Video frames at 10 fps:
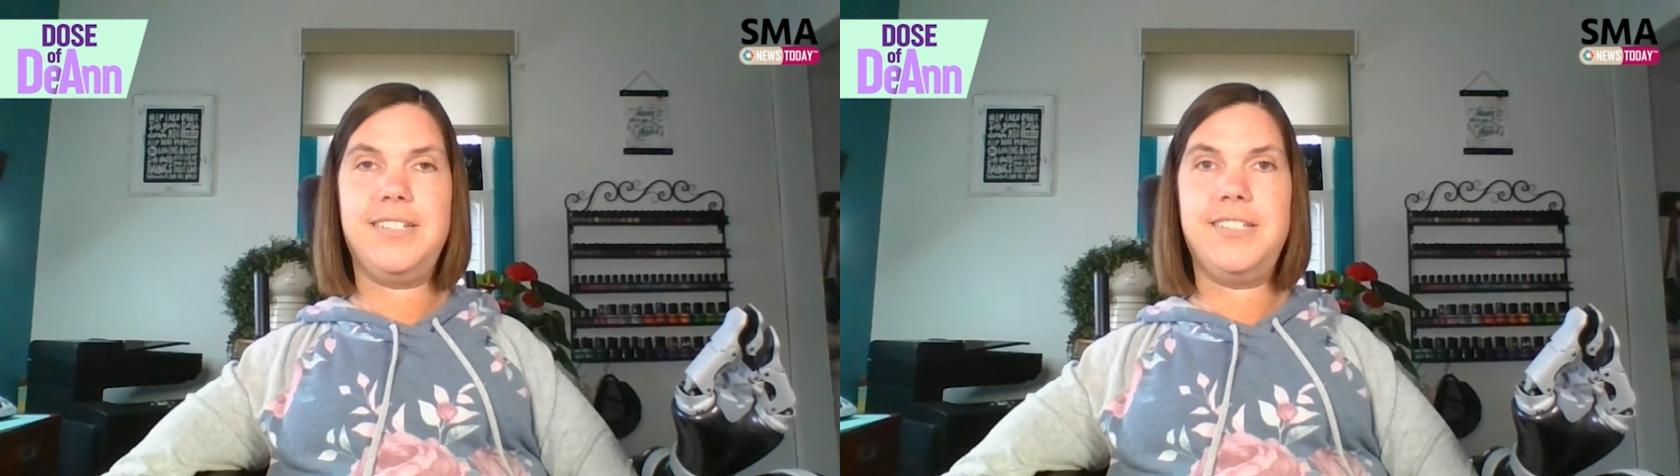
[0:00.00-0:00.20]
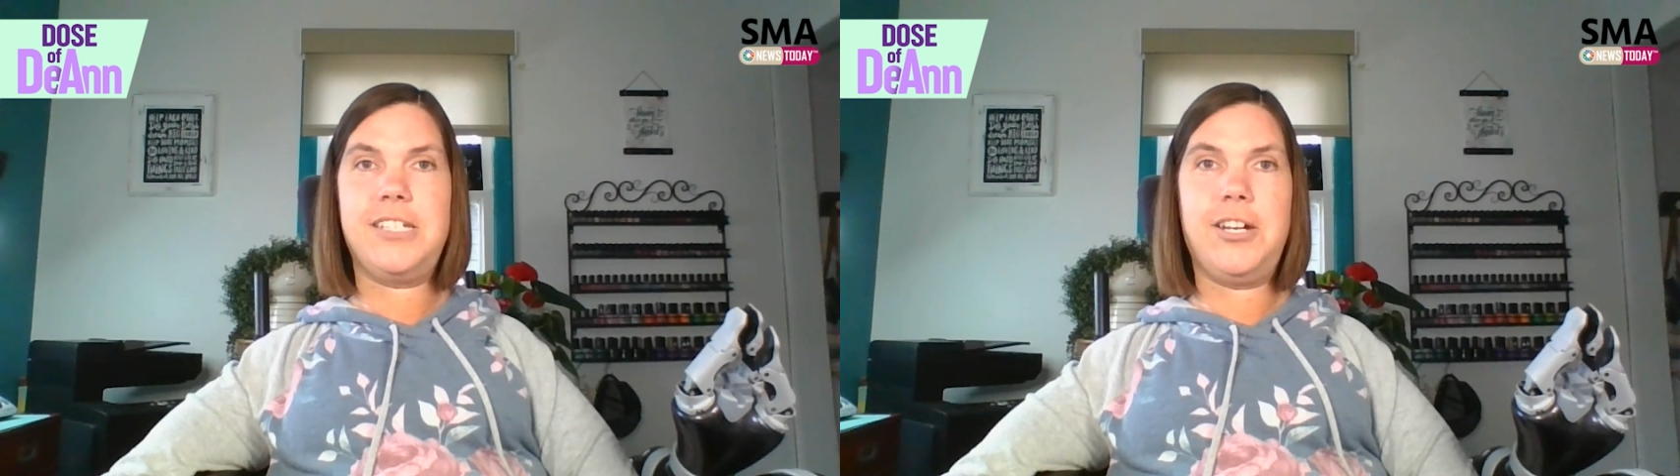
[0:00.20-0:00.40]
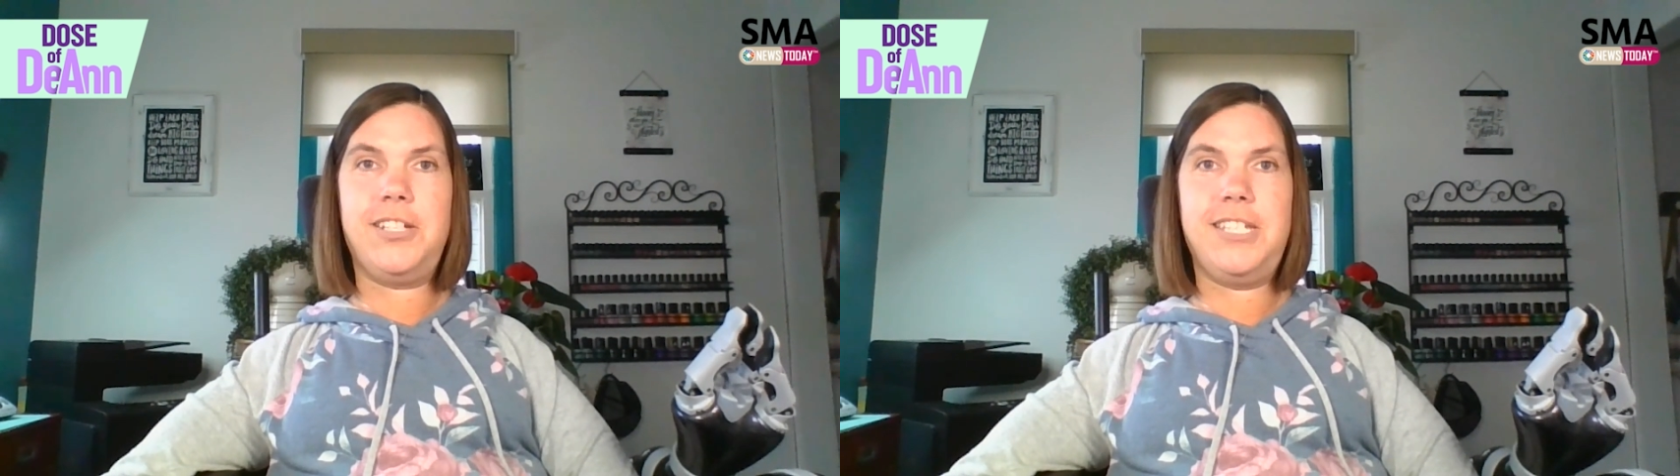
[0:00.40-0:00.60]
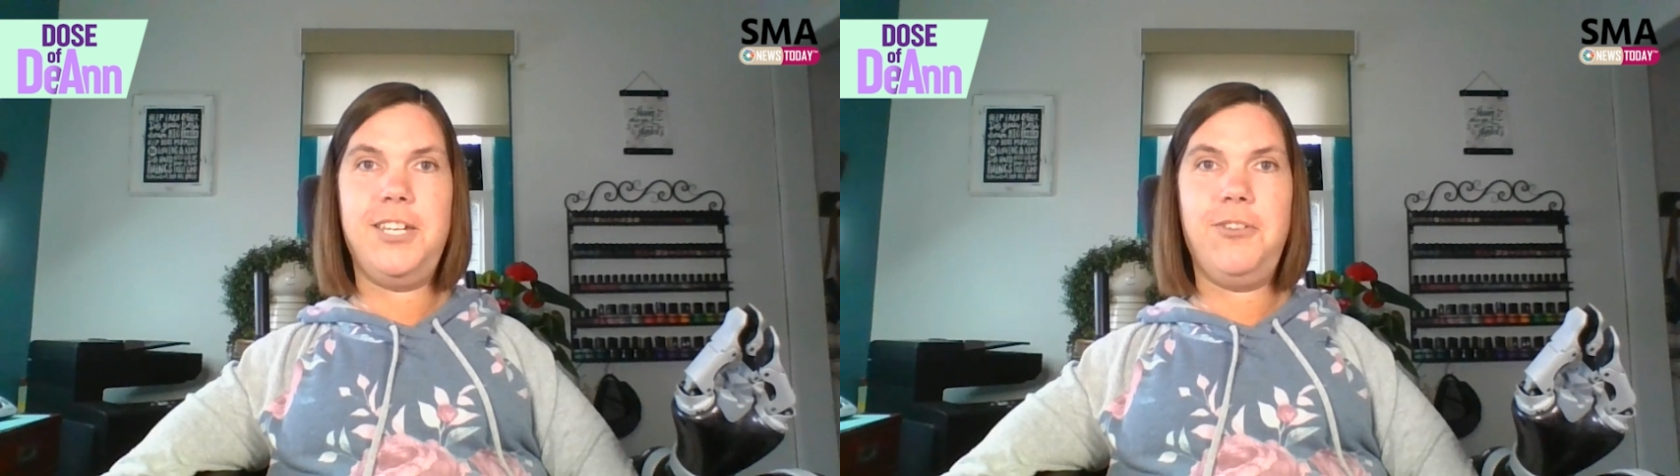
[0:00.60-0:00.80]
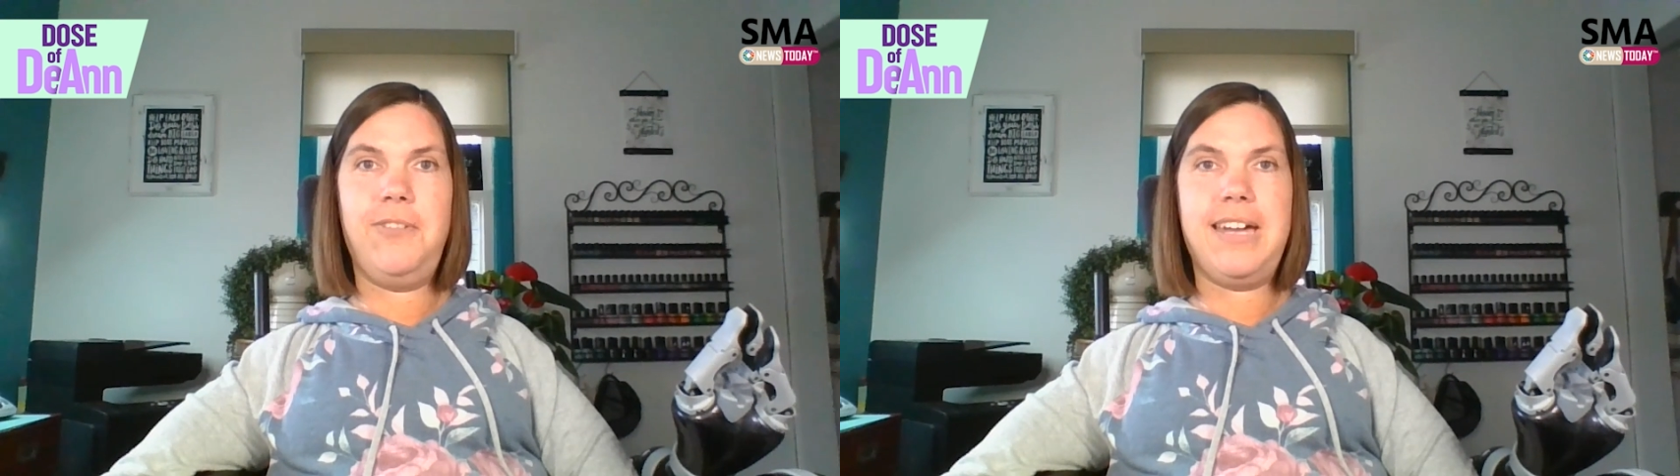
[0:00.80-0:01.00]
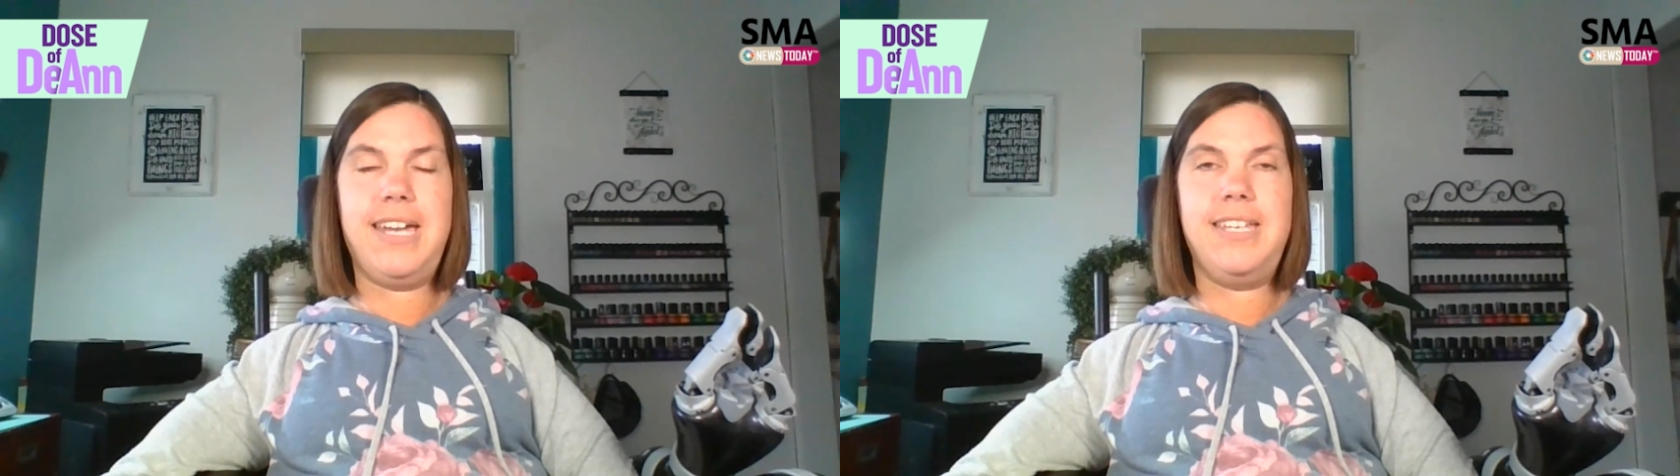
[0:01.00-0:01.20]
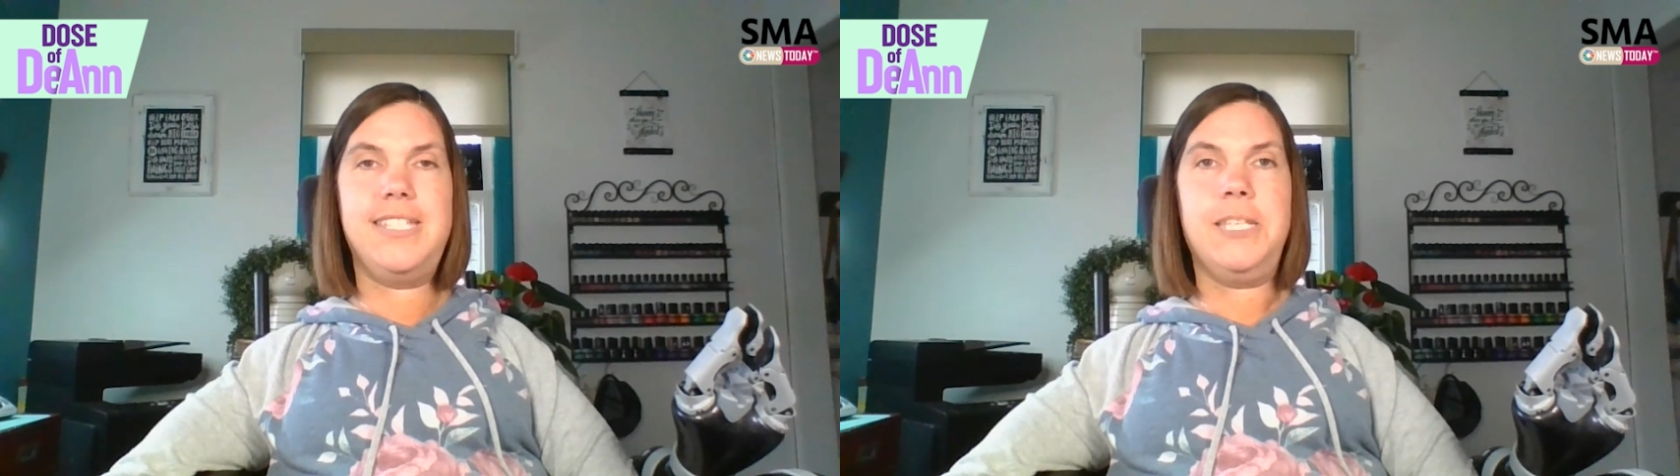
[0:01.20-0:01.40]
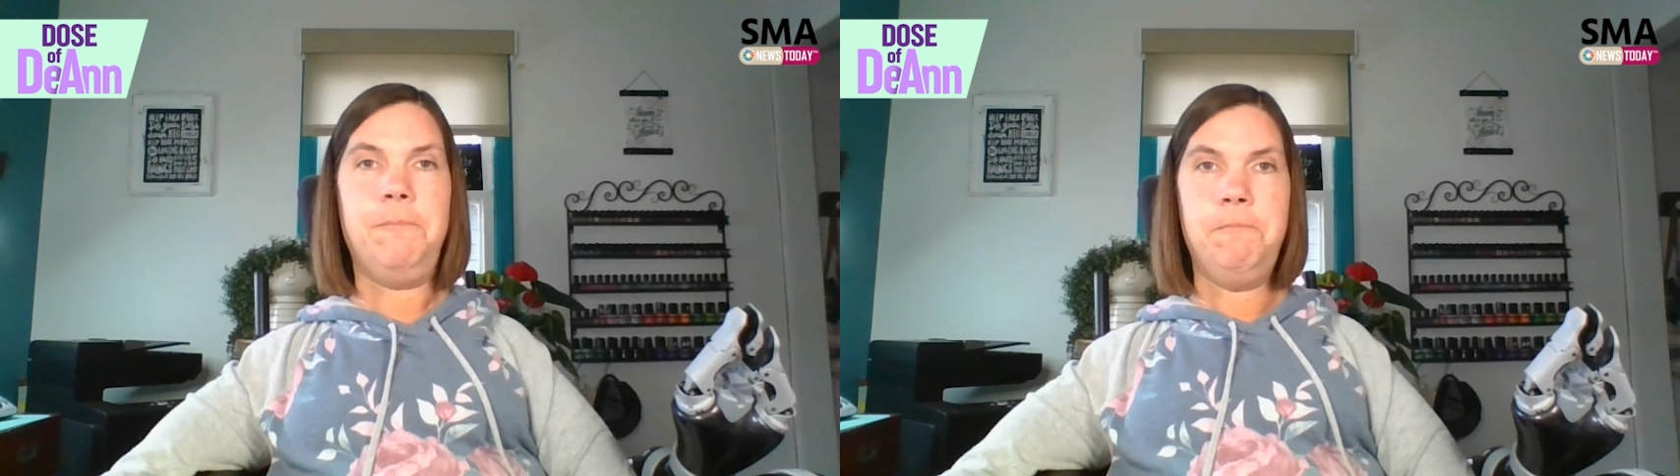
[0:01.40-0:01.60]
talk to you guys.